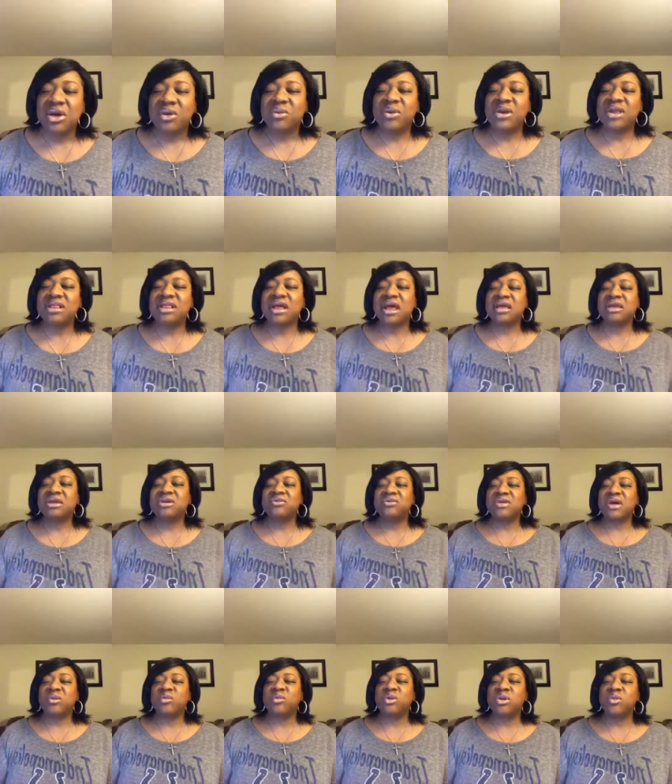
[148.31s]
We thank you
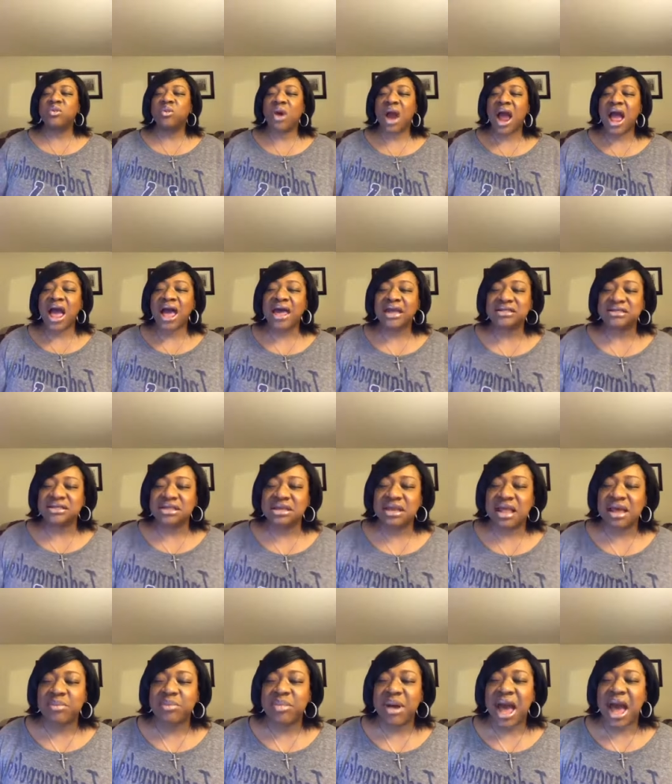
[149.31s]
that we rise in
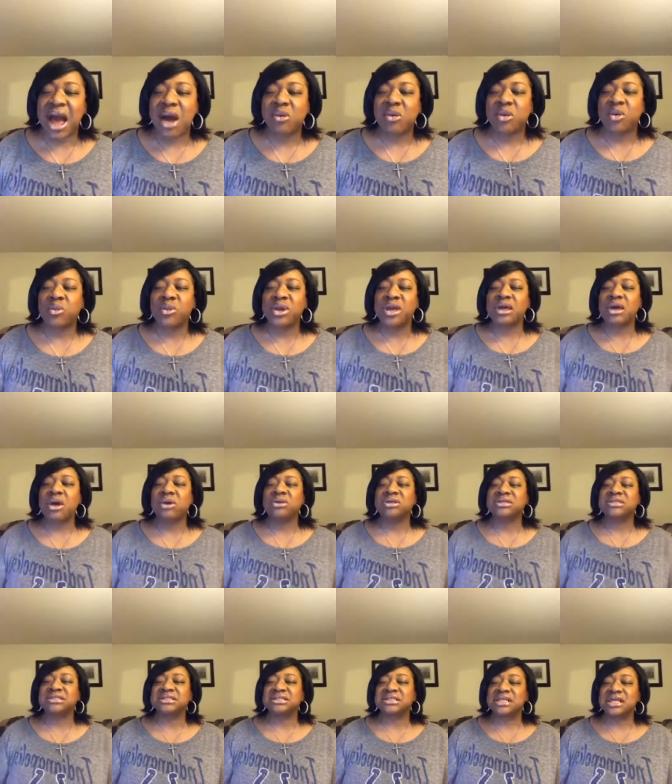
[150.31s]
that power. We go
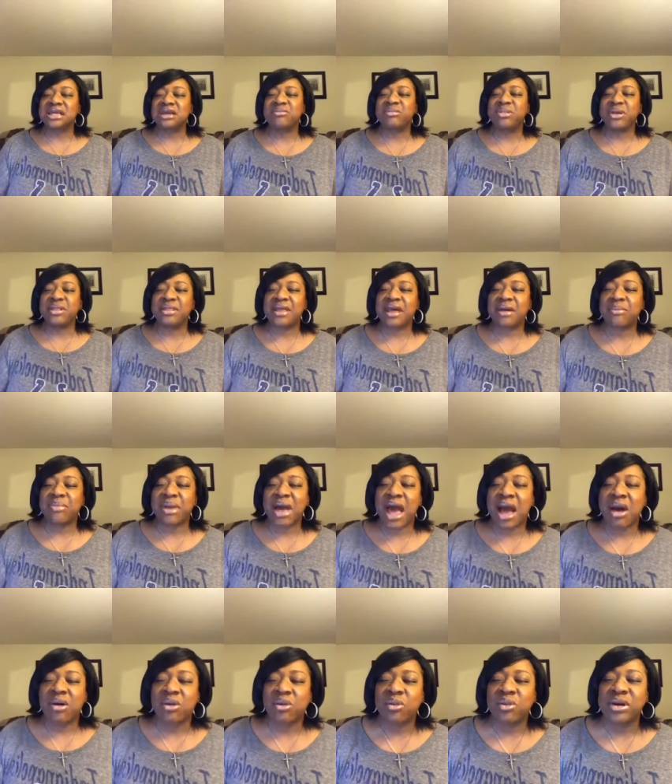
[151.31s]
to sleep in that
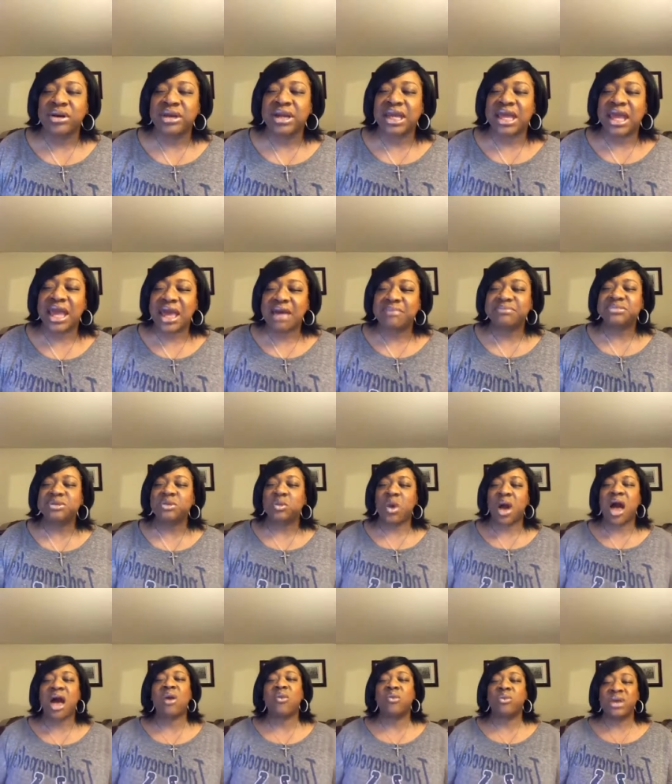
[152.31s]
power. We're kept
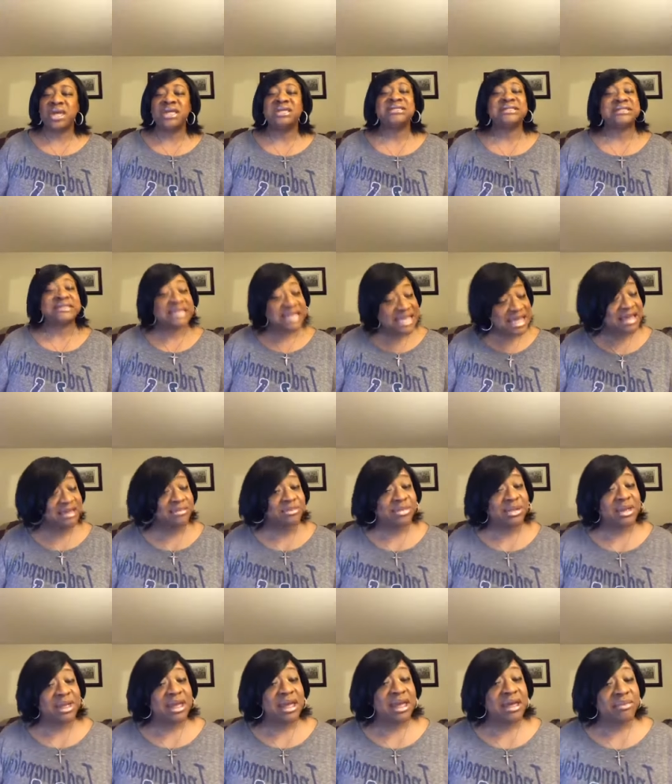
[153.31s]
while we sleep
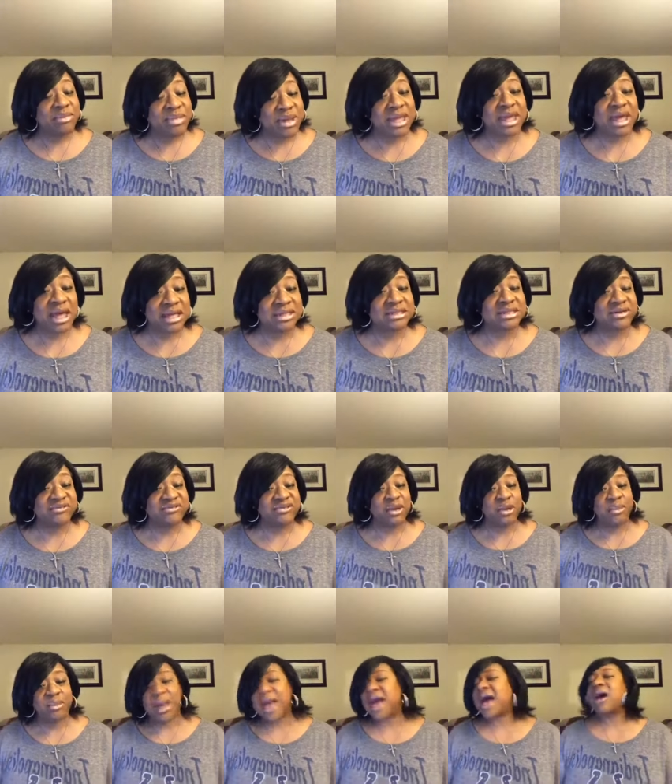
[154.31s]
because of
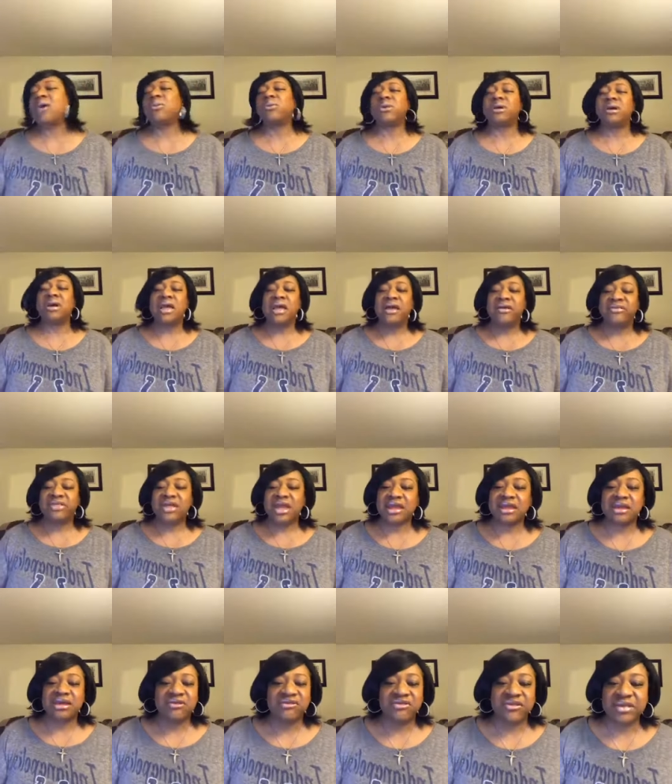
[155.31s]
your power.
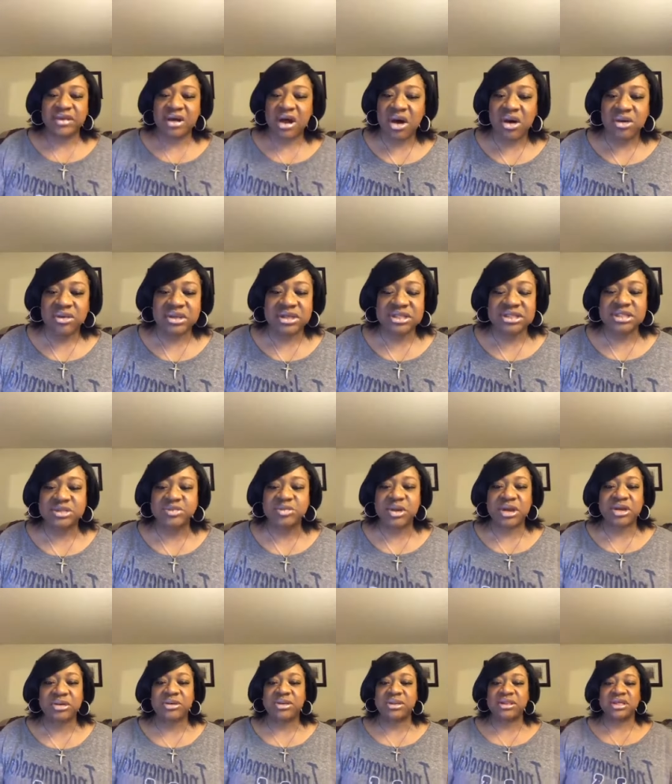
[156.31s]
Thank you for the Holy
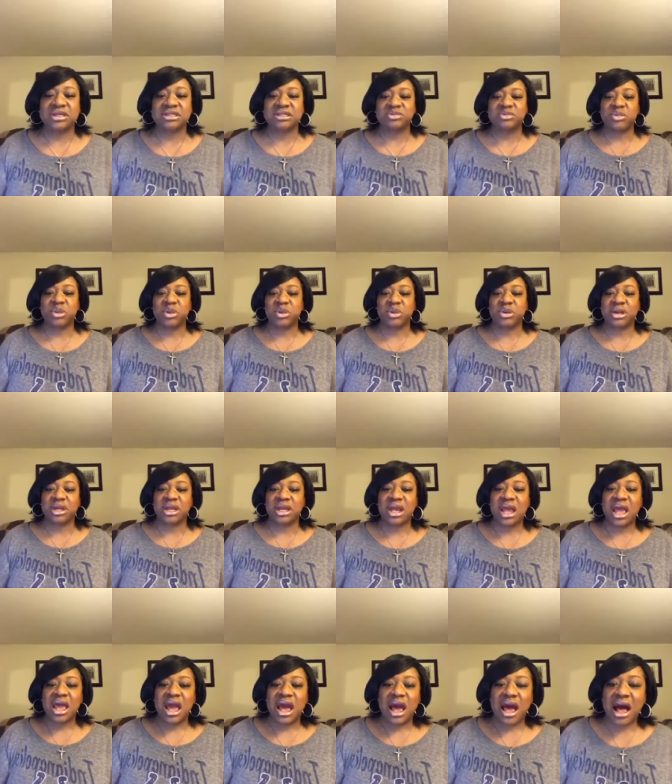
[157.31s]
Spirit this morning.
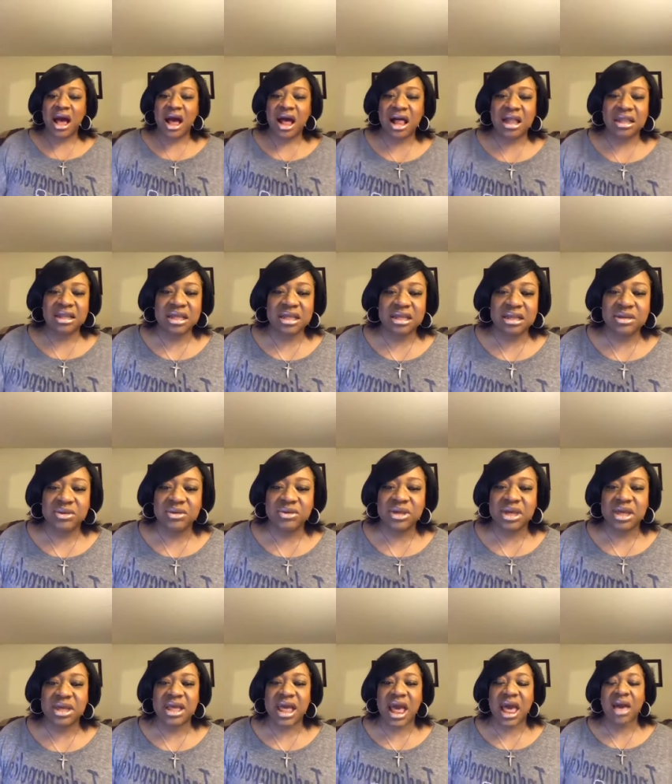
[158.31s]

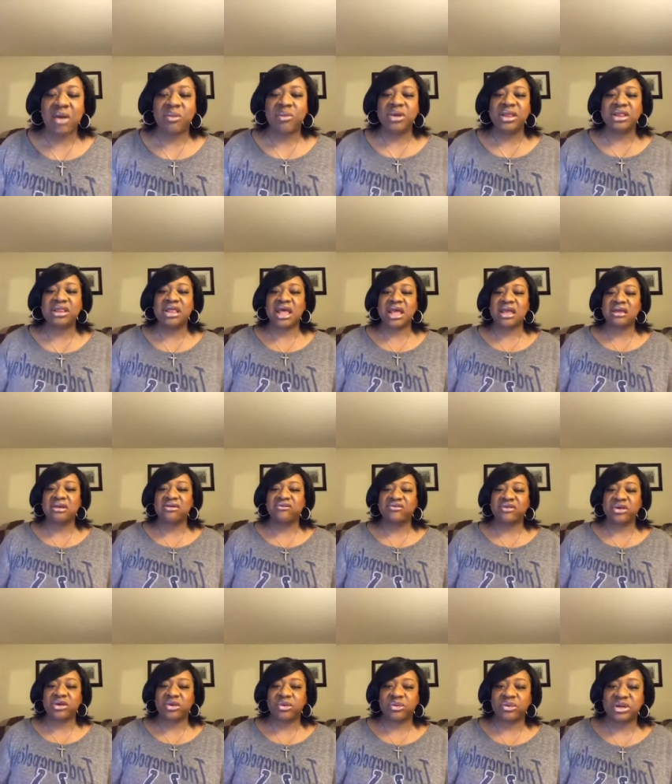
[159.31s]
Hallelujah, God. We thank you
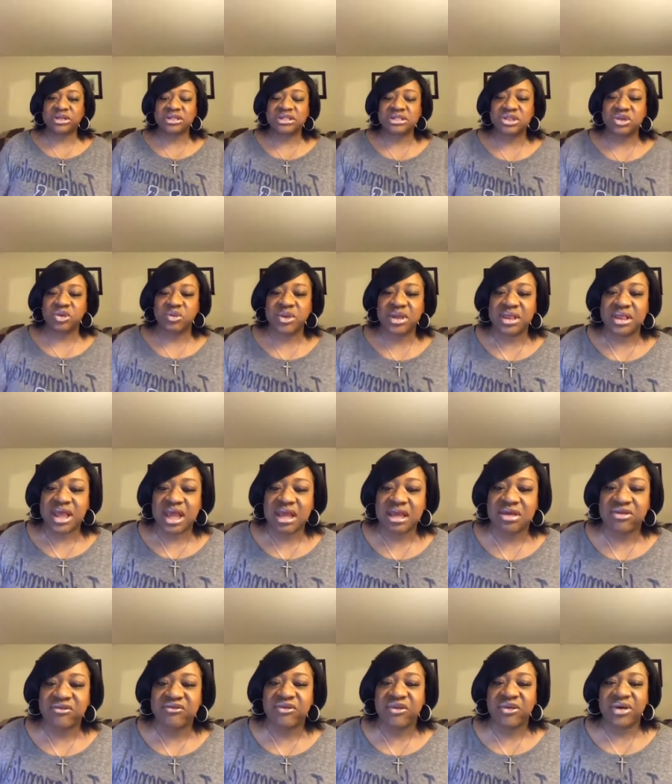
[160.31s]
for Crystal. We
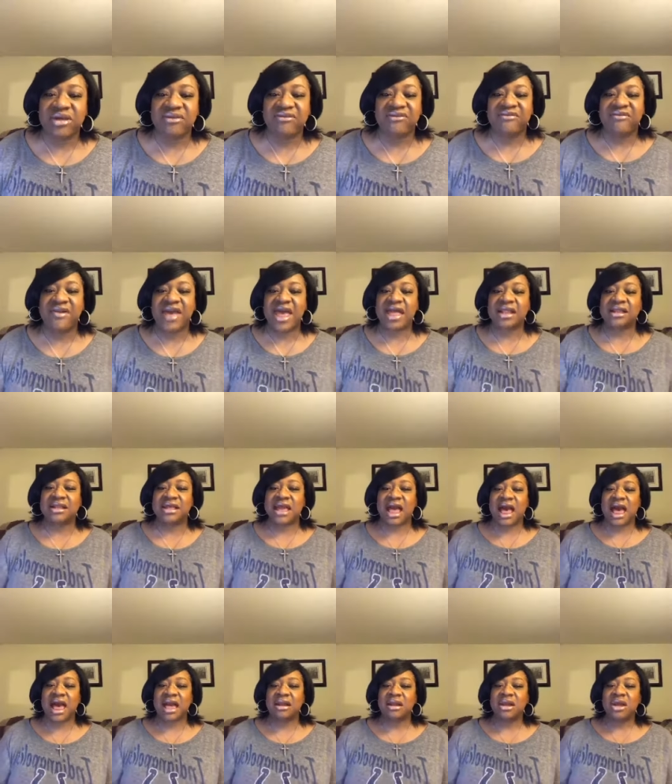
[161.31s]
thank you for Yvette,
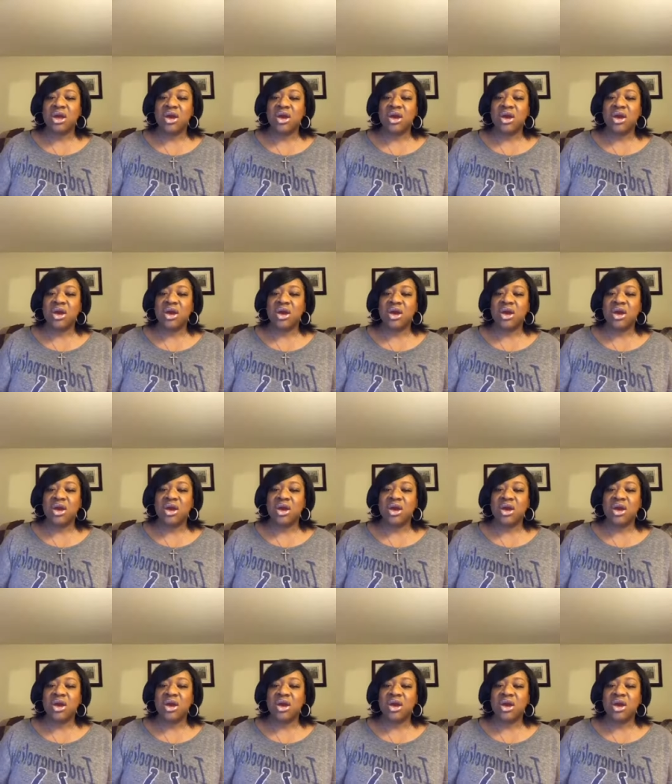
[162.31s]
God.